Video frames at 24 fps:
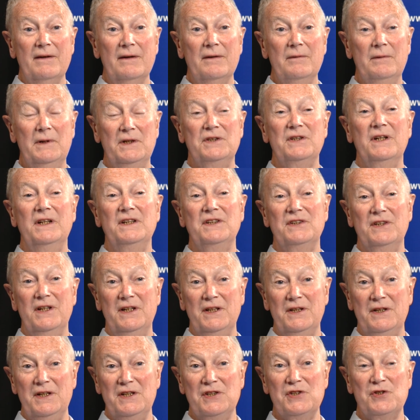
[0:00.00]
which they
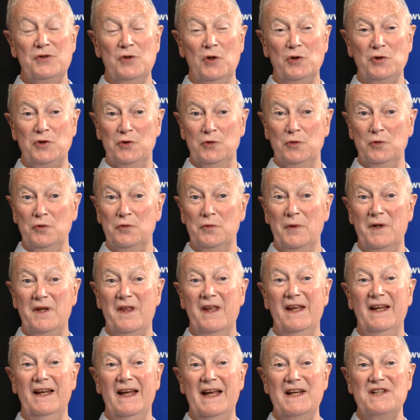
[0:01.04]
said it's nodules, we
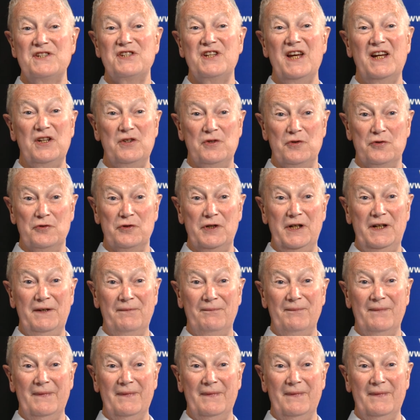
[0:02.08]
think that's secondary.